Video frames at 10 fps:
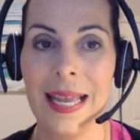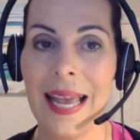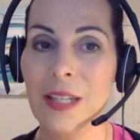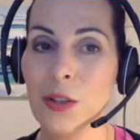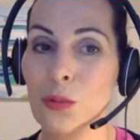
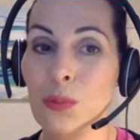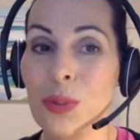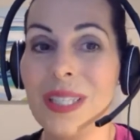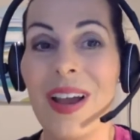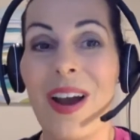And it's
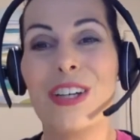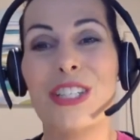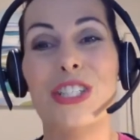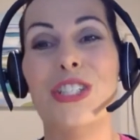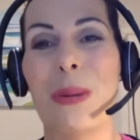really hard to
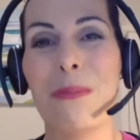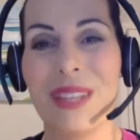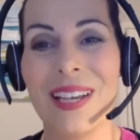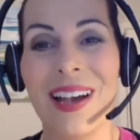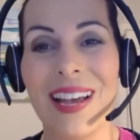jump the
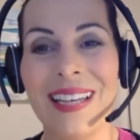gun.